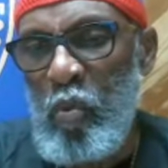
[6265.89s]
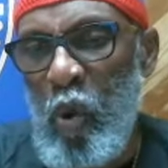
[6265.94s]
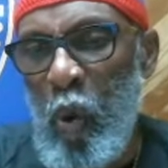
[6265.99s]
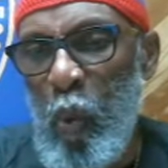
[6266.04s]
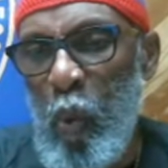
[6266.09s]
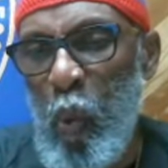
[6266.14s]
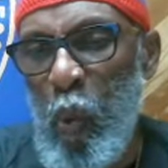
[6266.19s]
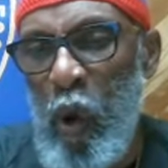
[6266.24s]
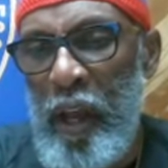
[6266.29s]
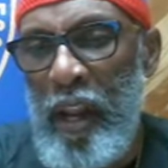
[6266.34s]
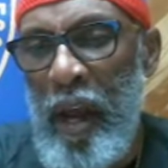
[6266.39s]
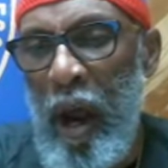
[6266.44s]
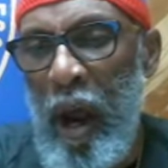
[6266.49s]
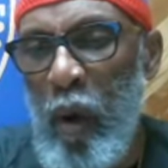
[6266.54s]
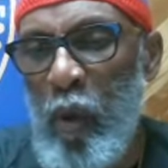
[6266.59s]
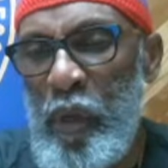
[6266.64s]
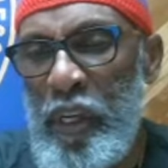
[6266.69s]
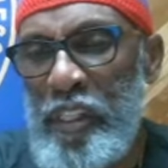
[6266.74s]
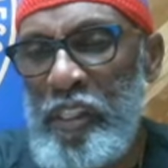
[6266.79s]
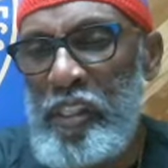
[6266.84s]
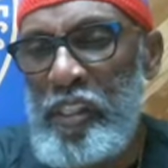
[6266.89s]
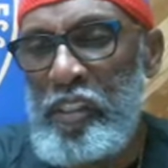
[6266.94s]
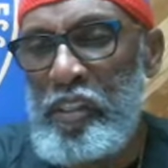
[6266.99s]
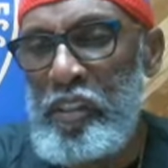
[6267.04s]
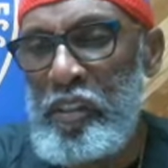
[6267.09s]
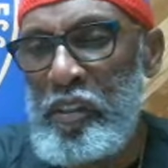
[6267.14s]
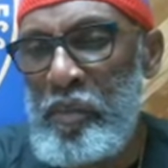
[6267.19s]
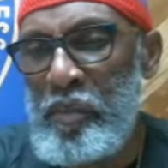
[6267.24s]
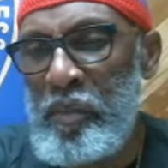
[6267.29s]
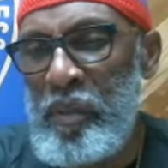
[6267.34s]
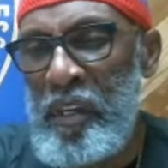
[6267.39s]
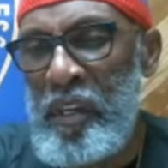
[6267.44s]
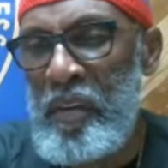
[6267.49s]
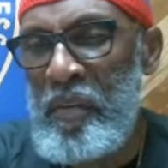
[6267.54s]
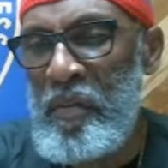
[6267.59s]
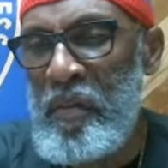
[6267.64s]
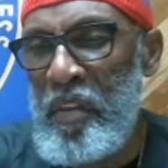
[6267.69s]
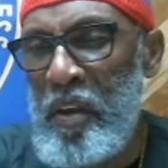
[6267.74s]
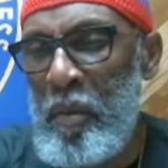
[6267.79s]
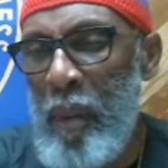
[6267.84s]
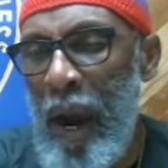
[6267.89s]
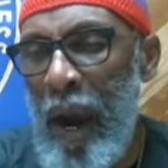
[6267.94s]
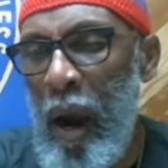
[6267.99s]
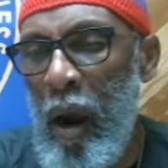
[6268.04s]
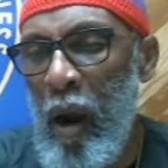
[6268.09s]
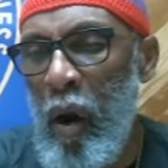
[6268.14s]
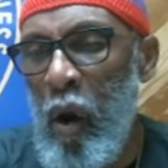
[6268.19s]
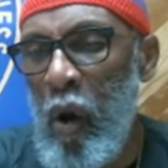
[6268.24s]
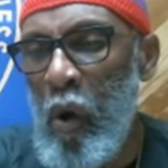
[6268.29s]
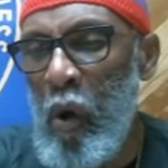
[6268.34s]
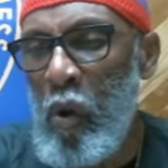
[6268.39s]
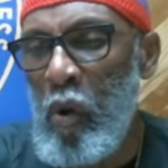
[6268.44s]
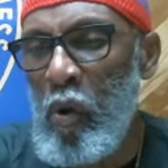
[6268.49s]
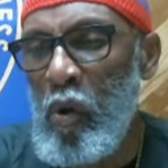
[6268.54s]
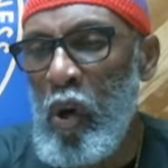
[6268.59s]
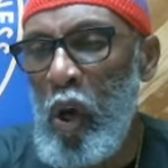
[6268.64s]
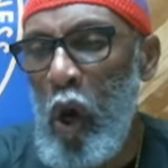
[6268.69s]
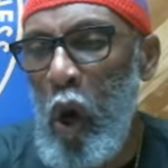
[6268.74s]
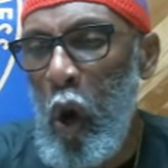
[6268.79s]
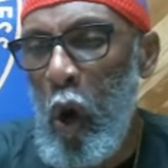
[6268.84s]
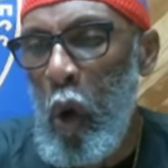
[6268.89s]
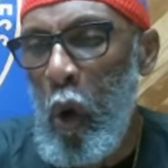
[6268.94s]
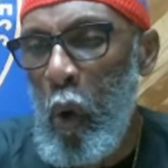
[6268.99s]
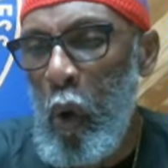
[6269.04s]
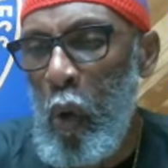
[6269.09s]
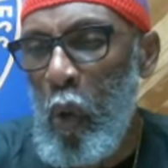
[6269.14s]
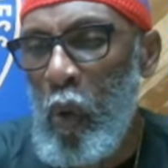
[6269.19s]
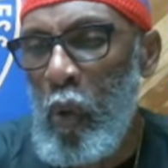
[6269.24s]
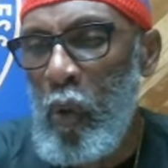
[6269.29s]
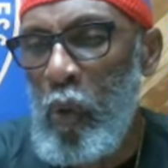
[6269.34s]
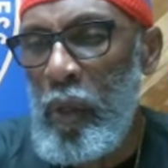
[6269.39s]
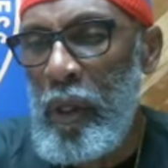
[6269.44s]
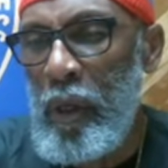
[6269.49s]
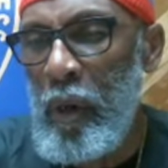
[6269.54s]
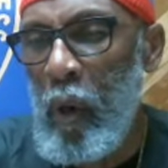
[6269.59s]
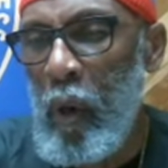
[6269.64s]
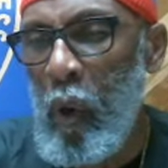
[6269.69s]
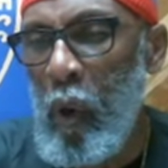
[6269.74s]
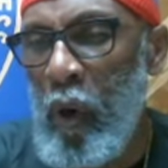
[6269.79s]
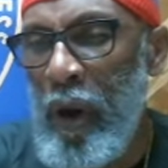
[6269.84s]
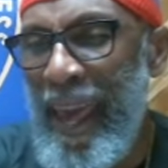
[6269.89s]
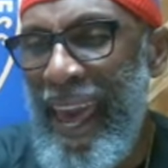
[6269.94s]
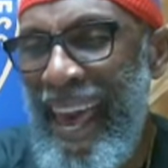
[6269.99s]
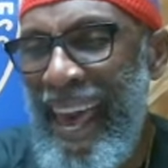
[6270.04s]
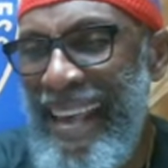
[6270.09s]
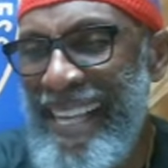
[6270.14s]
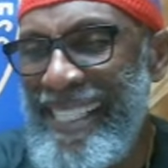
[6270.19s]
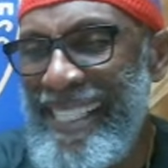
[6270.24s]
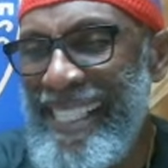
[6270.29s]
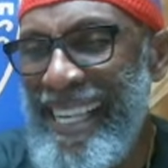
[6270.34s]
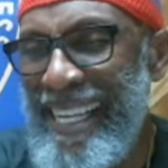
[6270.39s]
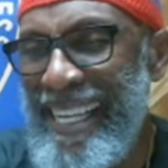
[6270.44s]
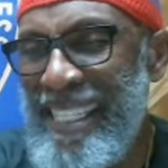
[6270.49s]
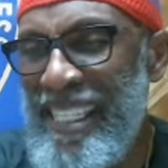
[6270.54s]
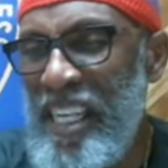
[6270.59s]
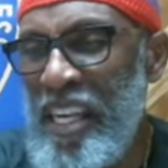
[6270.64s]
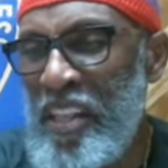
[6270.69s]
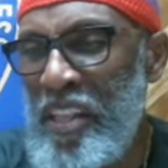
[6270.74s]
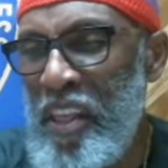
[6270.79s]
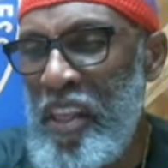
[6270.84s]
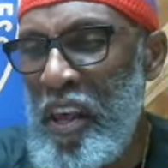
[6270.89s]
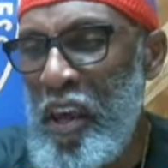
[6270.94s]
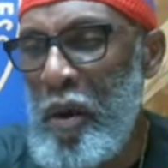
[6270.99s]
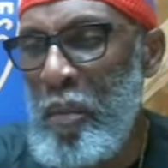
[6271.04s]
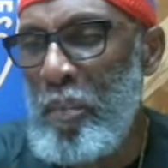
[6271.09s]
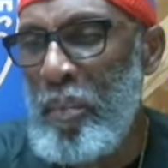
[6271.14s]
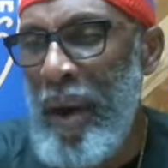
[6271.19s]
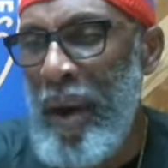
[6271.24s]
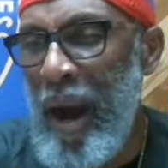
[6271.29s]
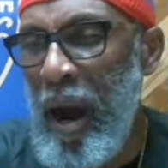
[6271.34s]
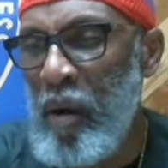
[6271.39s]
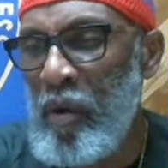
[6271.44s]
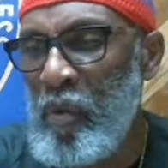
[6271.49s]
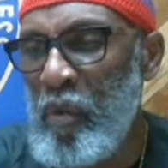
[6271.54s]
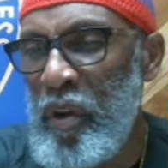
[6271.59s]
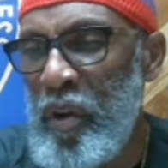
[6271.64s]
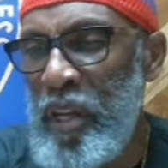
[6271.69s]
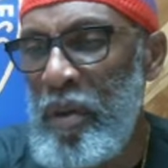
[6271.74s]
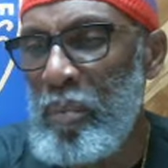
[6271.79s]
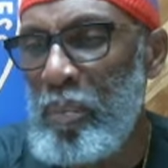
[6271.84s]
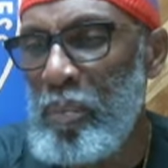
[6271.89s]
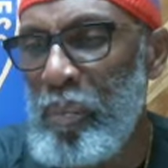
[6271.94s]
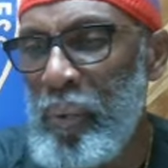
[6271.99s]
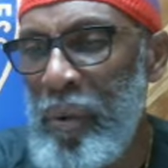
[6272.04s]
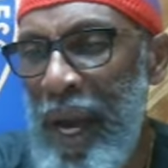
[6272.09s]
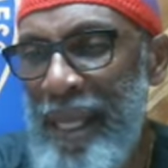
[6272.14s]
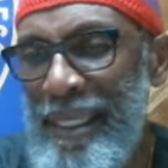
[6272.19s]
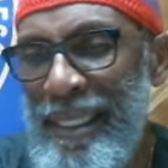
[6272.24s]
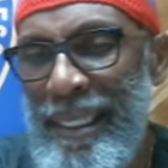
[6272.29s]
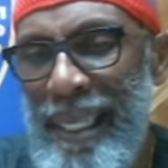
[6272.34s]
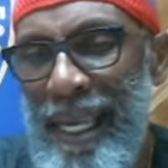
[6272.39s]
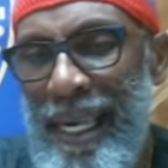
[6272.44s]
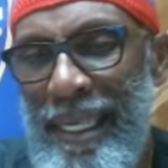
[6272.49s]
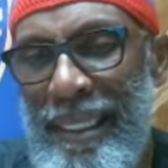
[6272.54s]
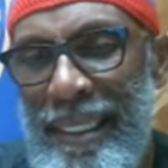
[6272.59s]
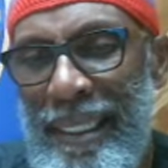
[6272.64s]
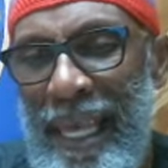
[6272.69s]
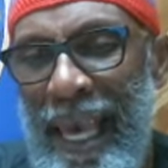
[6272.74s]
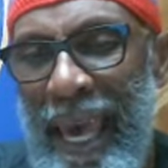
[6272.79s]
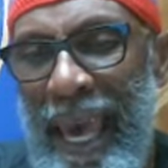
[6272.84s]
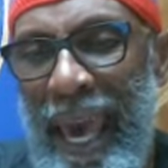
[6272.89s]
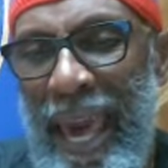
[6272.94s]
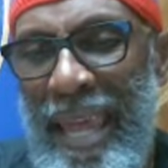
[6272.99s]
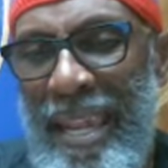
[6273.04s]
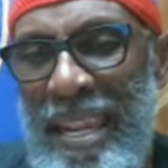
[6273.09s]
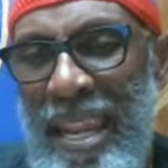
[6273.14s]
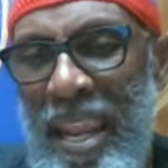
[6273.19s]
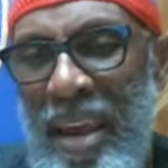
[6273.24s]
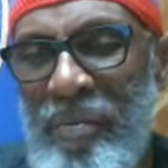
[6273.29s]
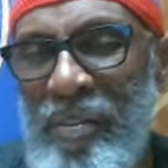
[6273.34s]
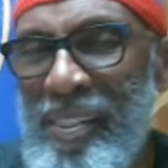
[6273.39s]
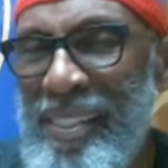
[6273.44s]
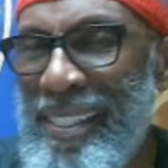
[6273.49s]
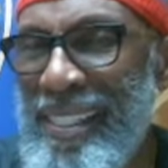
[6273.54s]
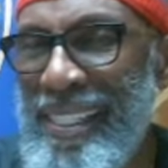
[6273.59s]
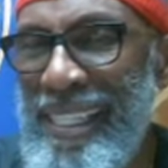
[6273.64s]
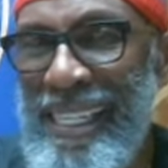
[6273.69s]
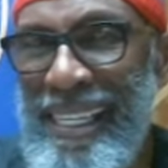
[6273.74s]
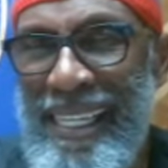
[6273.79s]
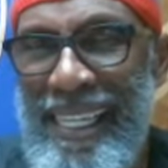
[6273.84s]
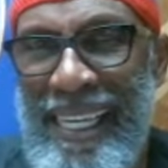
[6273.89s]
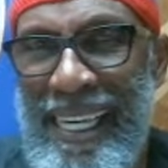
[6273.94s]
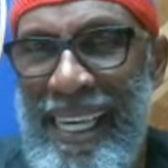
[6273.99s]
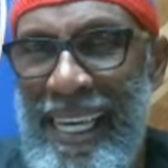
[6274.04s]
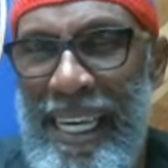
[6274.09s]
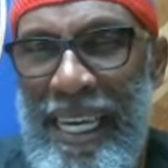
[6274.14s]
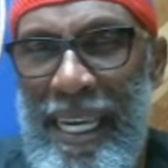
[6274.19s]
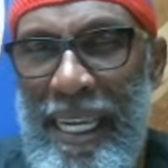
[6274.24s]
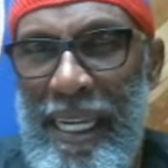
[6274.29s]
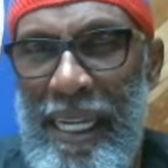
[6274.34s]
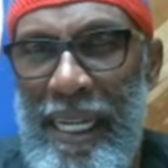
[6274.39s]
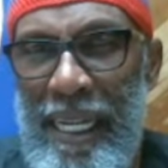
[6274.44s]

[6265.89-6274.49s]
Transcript: What are we to do? Give them our own gold or assets in their borrowing process and never see it again?